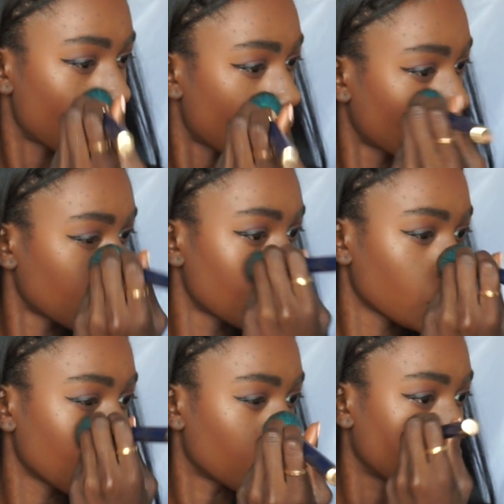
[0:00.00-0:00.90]
I'm not gonna
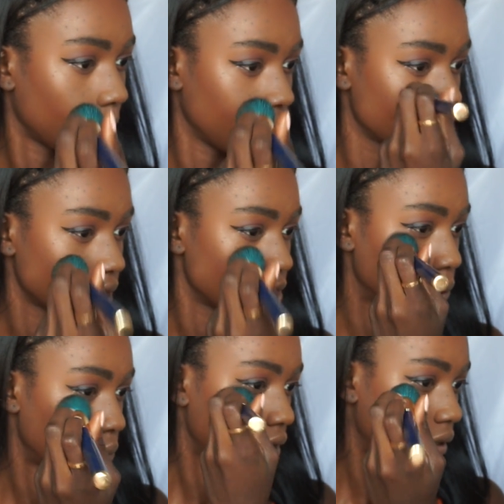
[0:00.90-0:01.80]
really rub because I
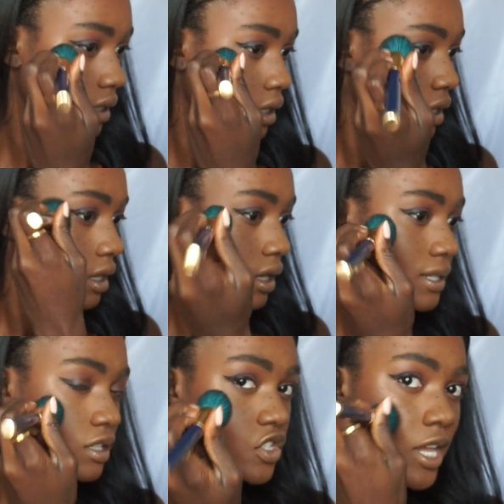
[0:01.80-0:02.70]
don't wanna,
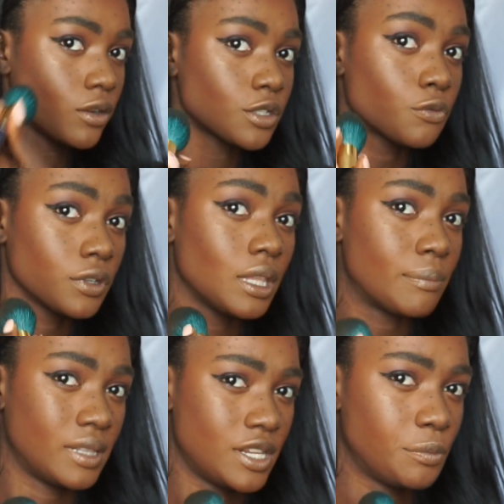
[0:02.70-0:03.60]
because these shadows are really
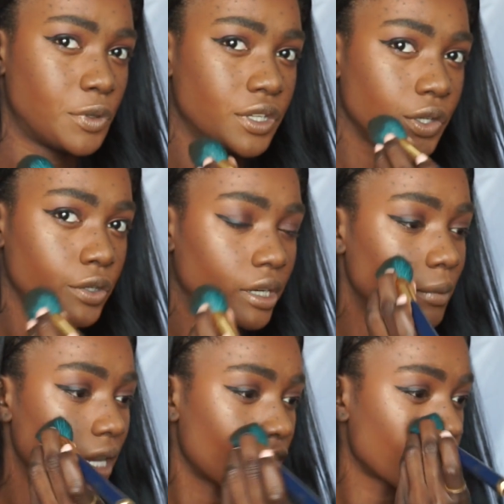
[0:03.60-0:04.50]
blendable and
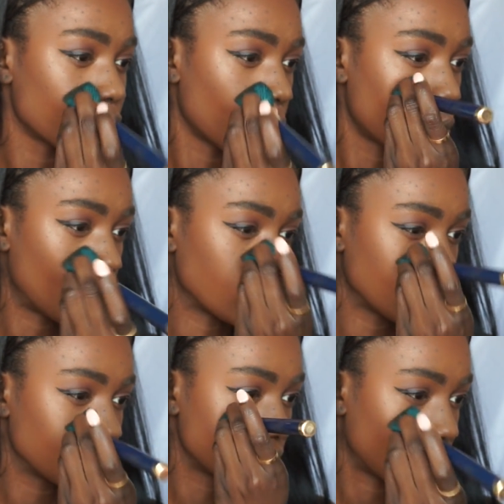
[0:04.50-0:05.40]
creamy, and I don't want
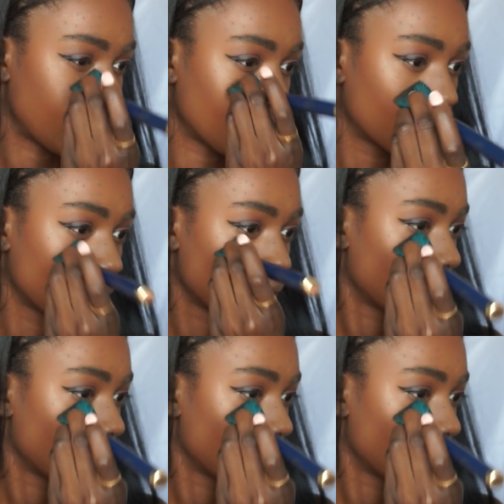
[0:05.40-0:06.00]
them to, like,